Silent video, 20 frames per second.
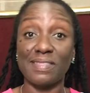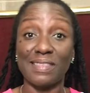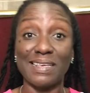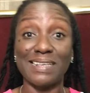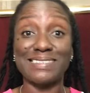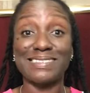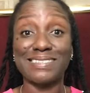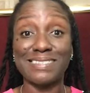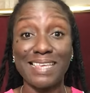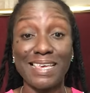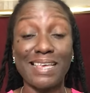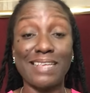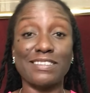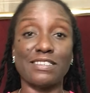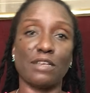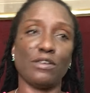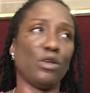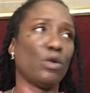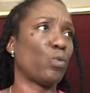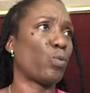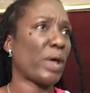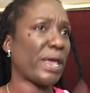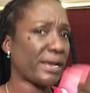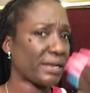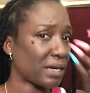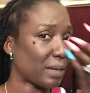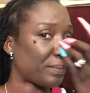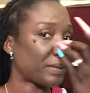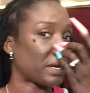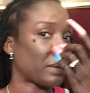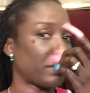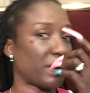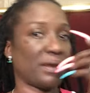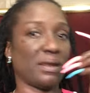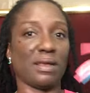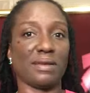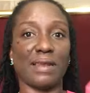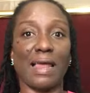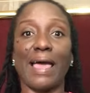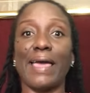these things and you're waking up in the
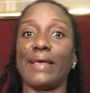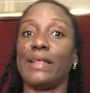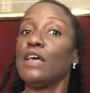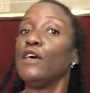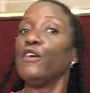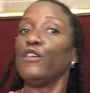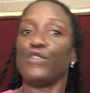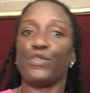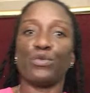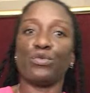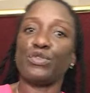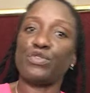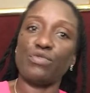middle of the night two,